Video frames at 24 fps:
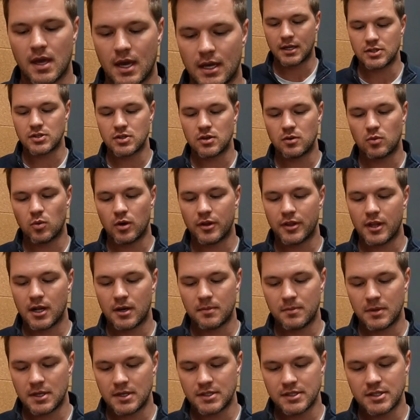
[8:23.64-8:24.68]
And so what that
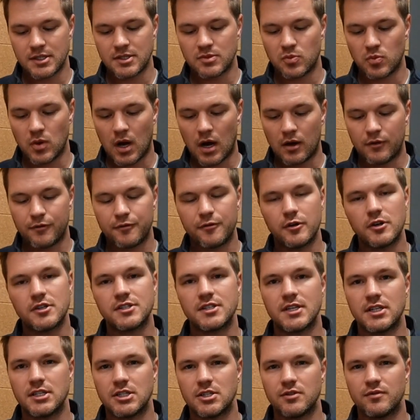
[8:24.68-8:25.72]
means is our first
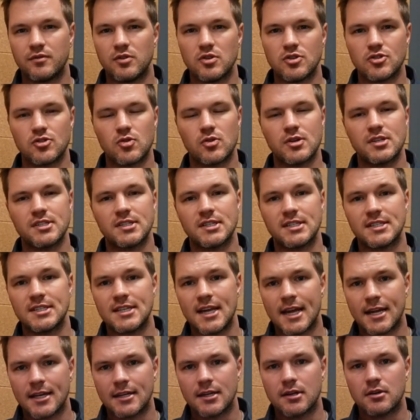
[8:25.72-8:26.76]
interview is always a
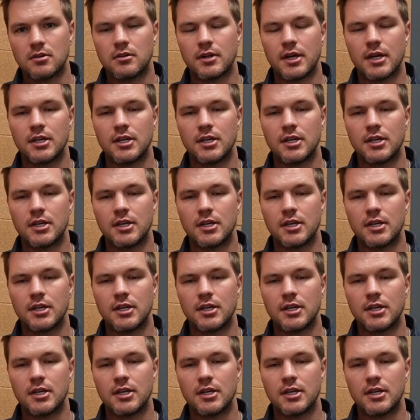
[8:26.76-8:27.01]
technical